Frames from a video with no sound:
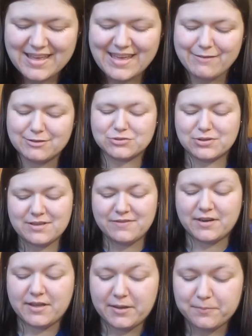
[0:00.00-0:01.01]
It was really
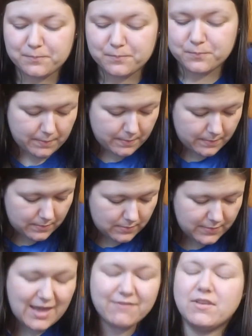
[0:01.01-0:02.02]
funny.
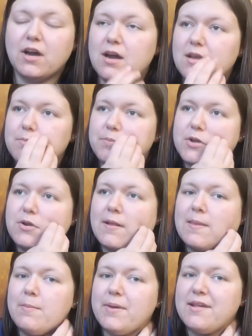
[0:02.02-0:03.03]
They've done Beauty
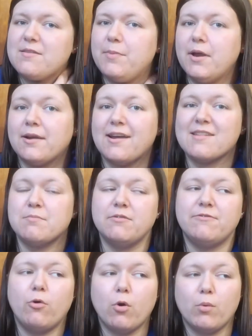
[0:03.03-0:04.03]
and the Beast spirit guests
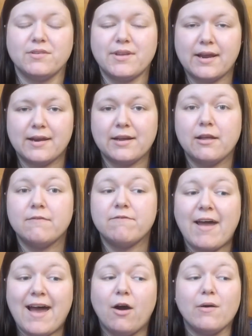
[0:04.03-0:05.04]
before with Danica and
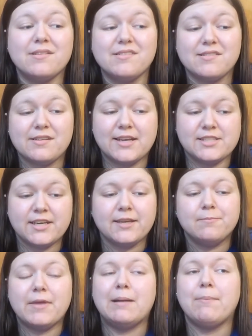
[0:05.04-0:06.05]
Val in season
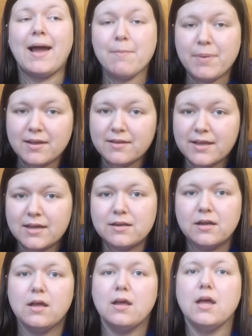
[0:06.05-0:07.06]
18, and in my
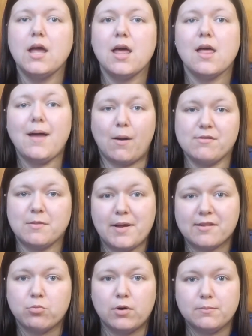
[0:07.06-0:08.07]
opinion, that was the
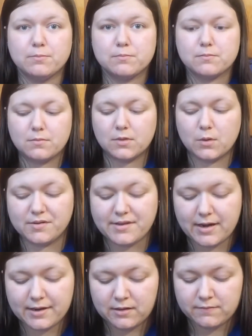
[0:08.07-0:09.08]
best one, with
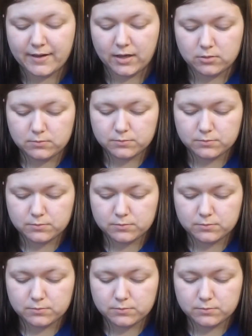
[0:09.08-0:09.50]
Danica and Val.